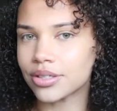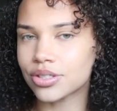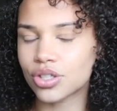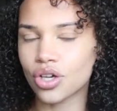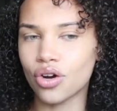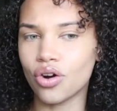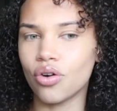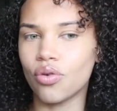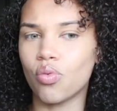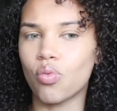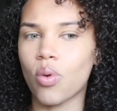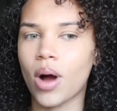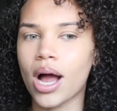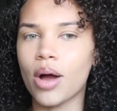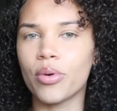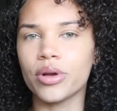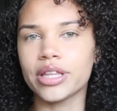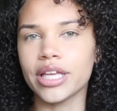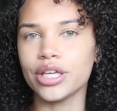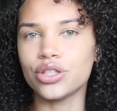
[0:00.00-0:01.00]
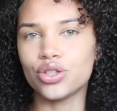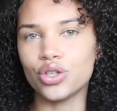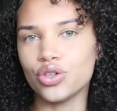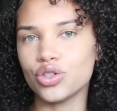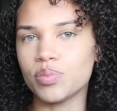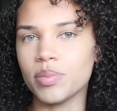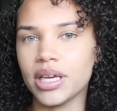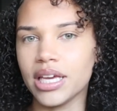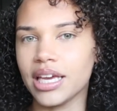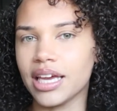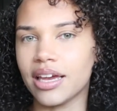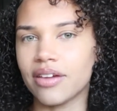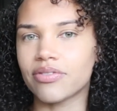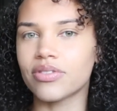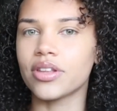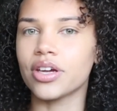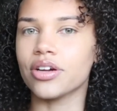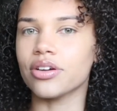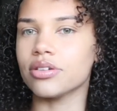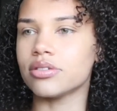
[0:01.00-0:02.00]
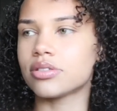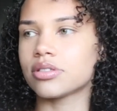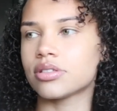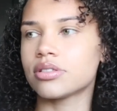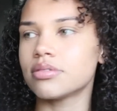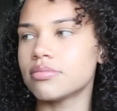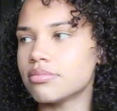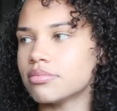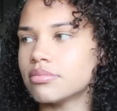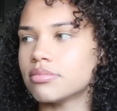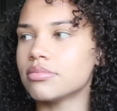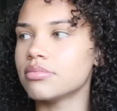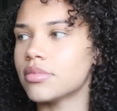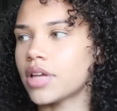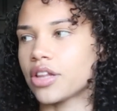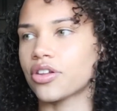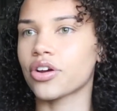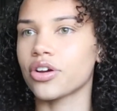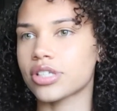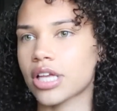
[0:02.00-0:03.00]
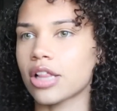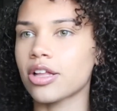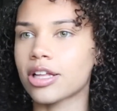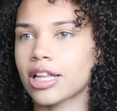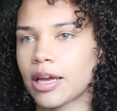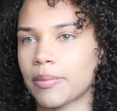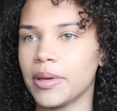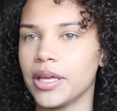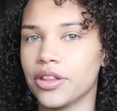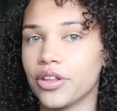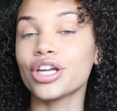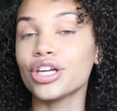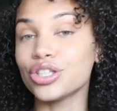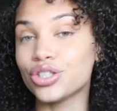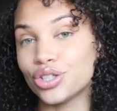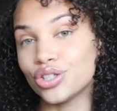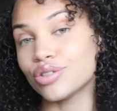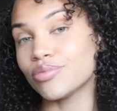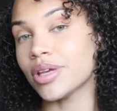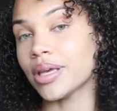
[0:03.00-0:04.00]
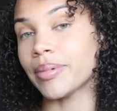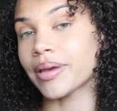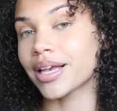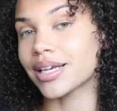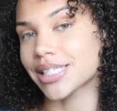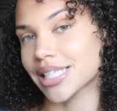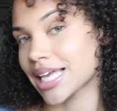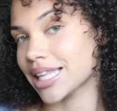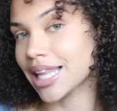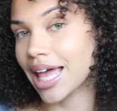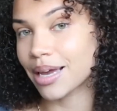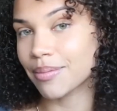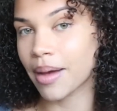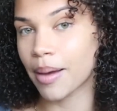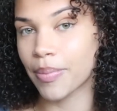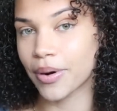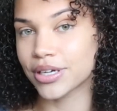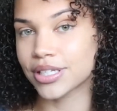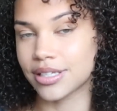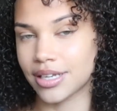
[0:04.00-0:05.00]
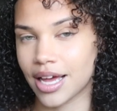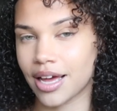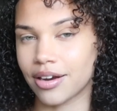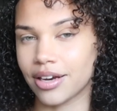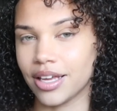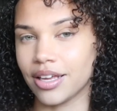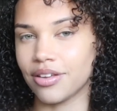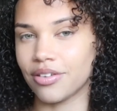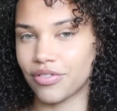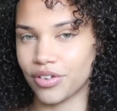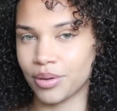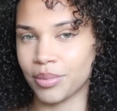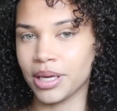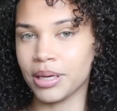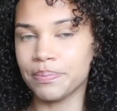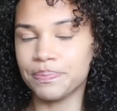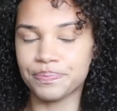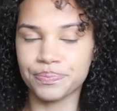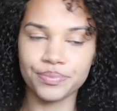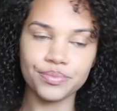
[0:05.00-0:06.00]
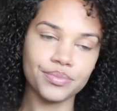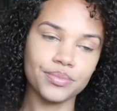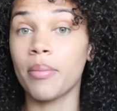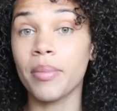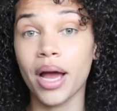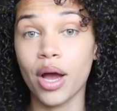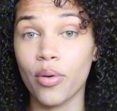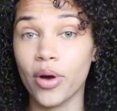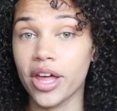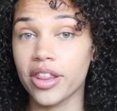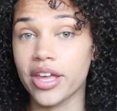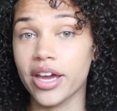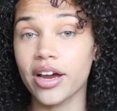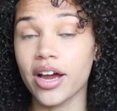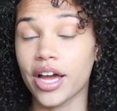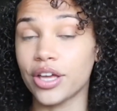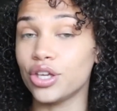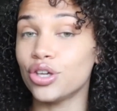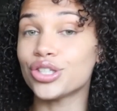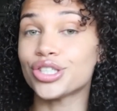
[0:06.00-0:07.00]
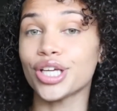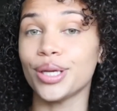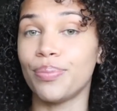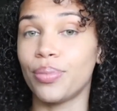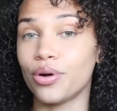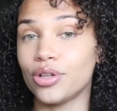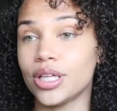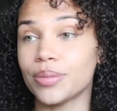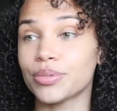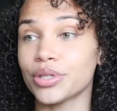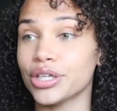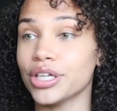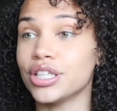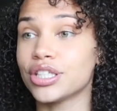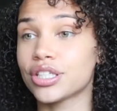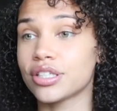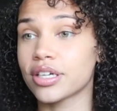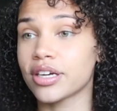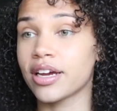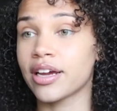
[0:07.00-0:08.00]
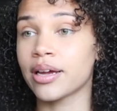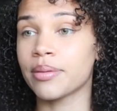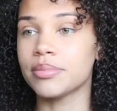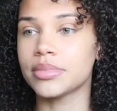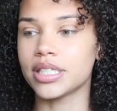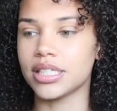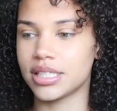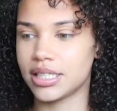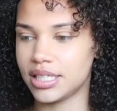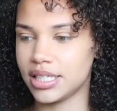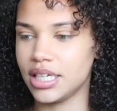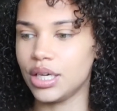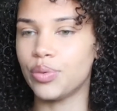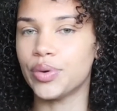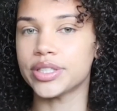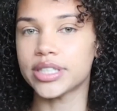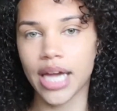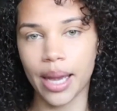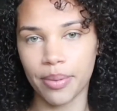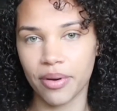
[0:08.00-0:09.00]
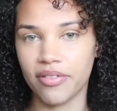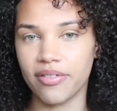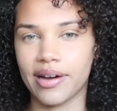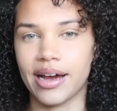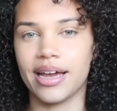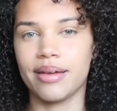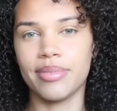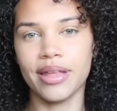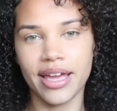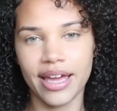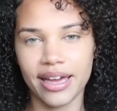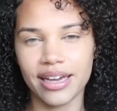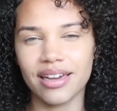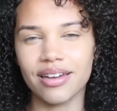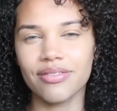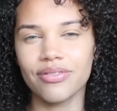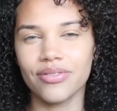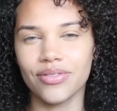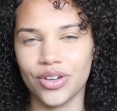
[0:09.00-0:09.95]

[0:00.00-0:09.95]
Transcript: So why would they choose me if there's other girls that look like me? They're gonna choose me because they like my personality. You feel me? On my way there, I usually pull up their Instagram to see what type of vibe they have.